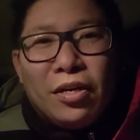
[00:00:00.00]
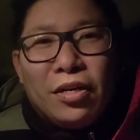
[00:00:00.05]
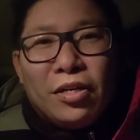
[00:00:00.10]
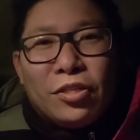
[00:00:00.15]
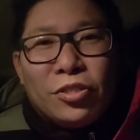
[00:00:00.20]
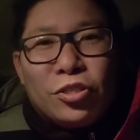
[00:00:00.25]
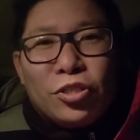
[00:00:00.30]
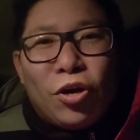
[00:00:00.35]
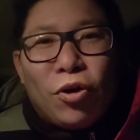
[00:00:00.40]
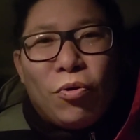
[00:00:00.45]

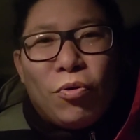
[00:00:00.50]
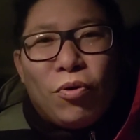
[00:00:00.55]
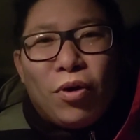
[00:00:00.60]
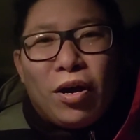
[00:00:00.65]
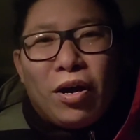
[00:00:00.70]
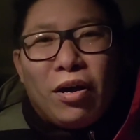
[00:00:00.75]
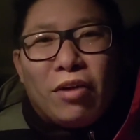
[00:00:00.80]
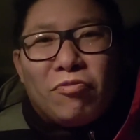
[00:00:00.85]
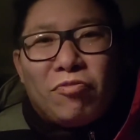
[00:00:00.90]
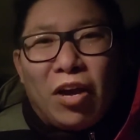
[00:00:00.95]
So
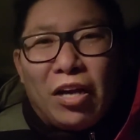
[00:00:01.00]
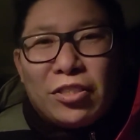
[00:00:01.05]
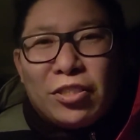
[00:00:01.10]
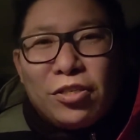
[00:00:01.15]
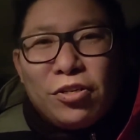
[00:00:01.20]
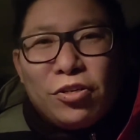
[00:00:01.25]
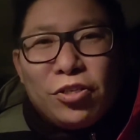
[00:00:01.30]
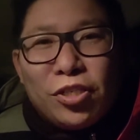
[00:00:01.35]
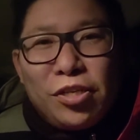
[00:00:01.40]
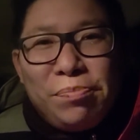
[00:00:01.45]
uh, fasten
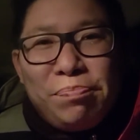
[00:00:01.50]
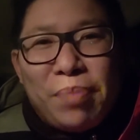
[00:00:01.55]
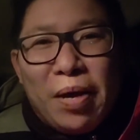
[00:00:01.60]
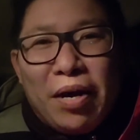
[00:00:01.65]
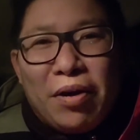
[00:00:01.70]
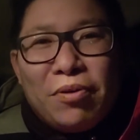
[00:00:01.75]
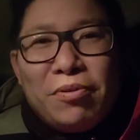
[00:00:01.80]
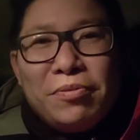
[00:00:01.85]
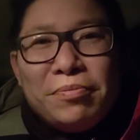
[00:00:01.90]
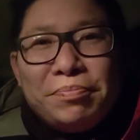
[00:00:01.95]
your
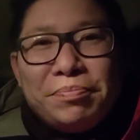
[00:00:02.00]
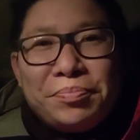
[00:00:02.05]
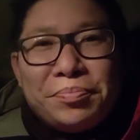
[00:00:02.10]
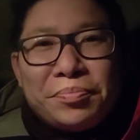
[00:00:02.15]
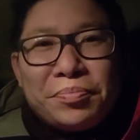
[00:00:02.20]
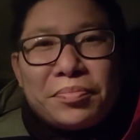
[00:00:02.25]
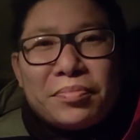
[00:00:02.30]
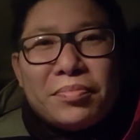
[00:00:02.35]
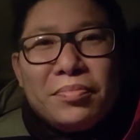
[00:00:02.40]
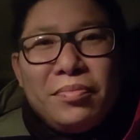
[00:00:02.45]
seatbelt.
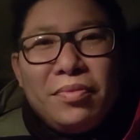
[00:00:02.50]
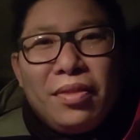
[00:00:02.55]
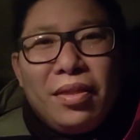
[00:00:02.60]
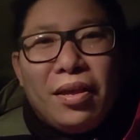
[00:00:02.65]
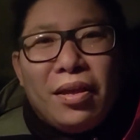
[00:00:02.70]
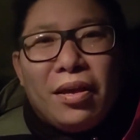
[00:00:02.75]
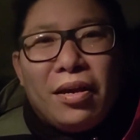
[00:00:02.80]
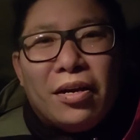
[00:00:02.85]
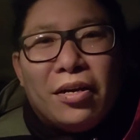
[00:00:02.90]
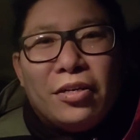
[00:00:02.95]

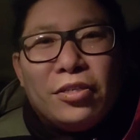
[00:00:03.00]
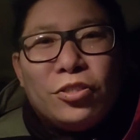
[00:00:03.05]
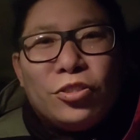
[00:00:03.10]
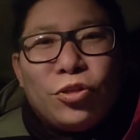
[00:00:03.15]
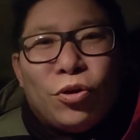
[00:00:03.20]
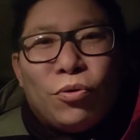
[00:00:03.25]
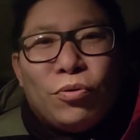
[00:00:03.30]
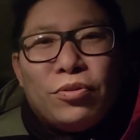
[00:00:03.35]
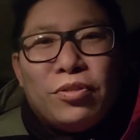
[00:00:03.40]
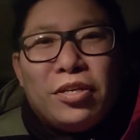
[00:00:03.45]
Uh,
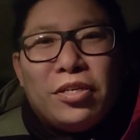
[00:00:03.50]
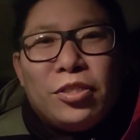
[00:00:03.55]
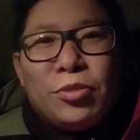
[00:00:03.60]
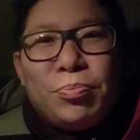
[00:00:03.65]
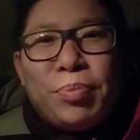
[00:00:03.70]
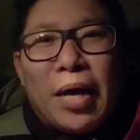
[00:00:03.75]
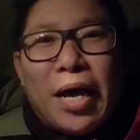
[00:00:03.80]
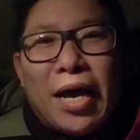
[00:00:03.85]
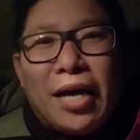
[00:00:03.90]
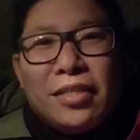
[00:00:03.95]
so this
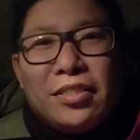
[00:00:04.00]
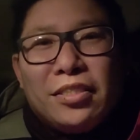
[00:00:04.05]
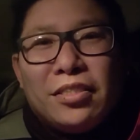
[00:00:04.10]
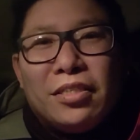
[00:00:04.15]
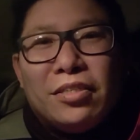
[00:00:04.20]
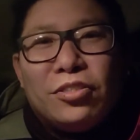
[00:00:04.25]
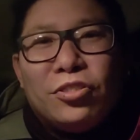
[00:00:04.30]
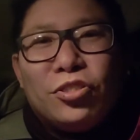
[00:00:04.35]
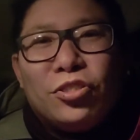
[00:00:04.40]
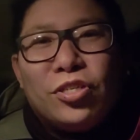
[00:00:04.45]

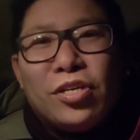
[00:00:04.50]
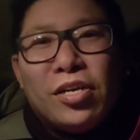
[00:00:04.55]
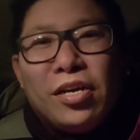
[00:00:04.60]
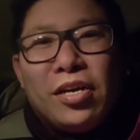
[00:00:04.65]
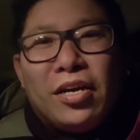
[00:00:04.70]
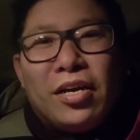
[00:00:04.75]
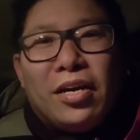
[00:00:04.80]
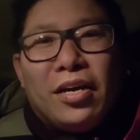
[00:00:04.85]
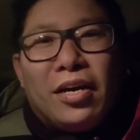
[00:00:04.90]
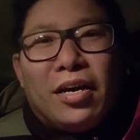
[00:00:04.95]
passage,
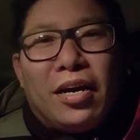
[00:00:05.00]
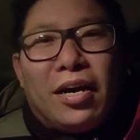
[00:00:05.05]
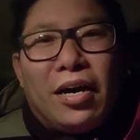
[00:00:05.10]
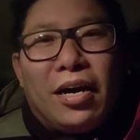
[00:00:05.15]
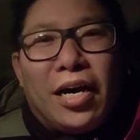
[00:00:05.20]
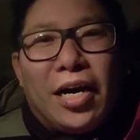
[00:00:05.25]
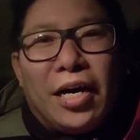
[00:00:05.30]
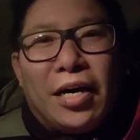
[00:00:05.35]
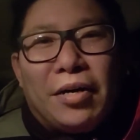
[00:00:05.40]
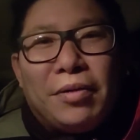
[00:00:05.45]

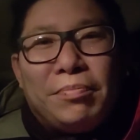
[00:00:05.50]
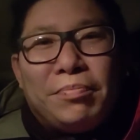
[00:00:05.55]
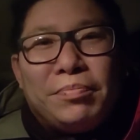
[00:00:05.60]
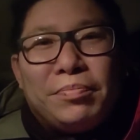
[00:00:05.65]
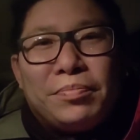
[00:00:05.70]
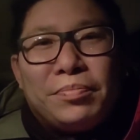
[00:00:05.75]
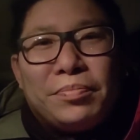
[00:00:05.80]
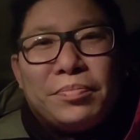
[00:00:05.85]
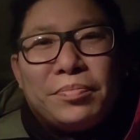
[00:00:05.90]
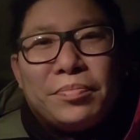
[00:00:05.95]

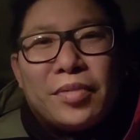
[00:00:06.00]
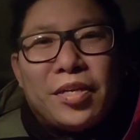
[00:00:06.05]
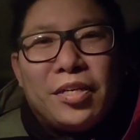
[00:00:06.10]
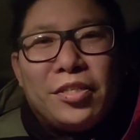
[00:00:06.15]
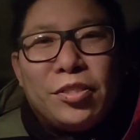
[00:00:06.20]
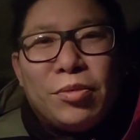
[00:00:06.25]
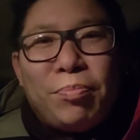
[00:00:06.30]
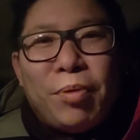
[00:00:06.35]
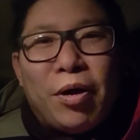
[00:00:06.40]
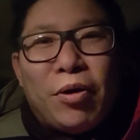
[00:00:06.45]
um,
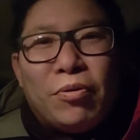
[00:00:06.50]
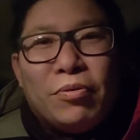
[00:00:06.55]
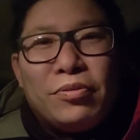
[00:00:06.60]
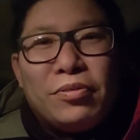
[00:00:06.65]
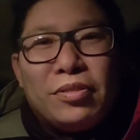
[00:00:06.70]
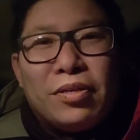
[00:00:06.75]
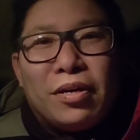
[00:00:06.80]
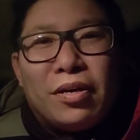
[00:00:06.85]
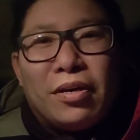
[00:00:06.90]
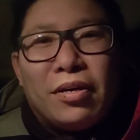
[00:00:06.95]
it's about
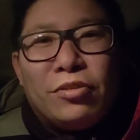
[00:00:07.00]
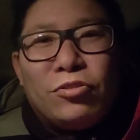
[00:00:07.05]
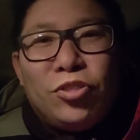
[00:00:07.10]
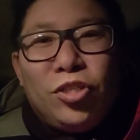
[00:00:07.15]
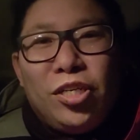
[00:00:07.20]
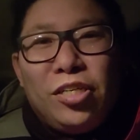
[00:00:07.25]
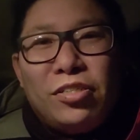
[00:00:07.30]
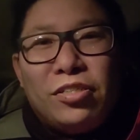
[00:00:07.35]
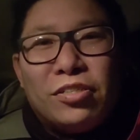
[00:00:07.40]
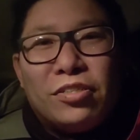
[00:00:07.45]
uh,
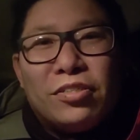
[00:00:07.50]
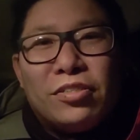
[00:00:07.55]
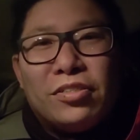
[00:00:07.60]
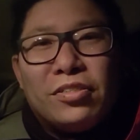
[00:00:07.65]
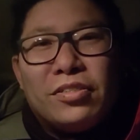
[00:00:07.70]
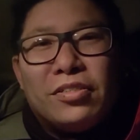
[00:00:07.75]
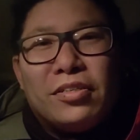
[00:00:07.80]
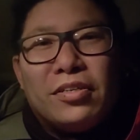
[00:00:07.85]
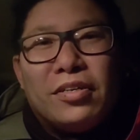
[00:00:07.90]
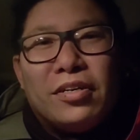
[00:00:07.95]
Jesus